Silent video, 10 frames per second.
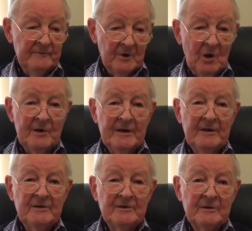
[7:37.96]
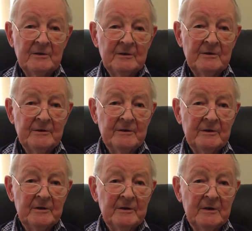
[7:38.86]
colleagues on
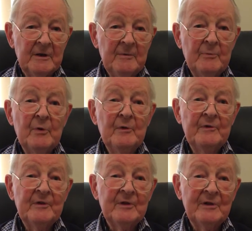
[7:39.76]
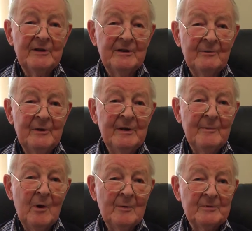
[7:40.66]
improving the renal
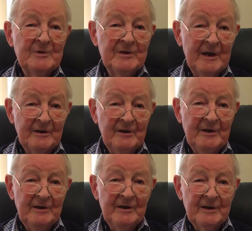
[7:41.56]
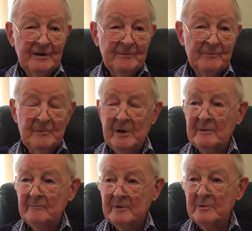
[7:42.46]
biopsy technique,
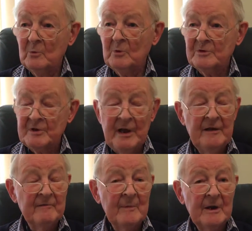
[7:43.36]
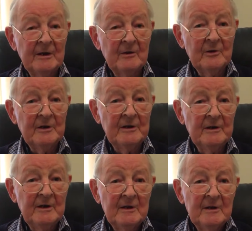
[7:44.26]
and towards the end of my career
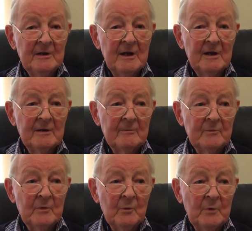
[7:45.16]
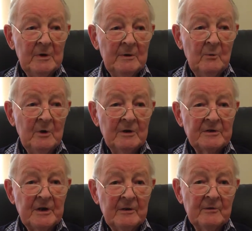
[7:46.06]
we
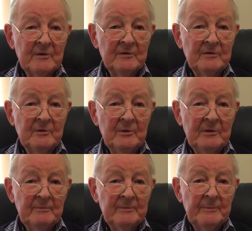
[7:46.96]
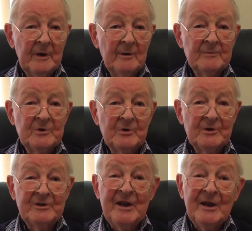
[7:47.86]
worked out that doing biopsy on
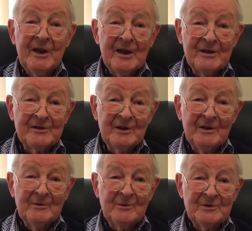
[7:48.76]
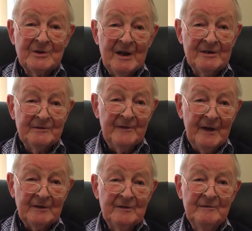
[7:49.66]
a day case was as
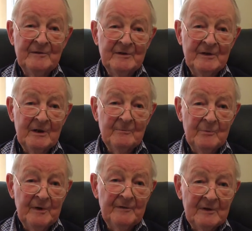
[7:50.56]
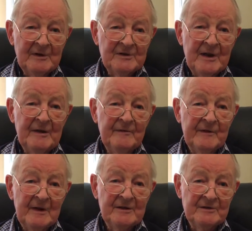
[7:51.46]
effective and perfectly safe
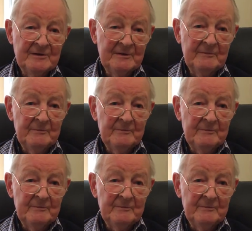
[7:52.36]
as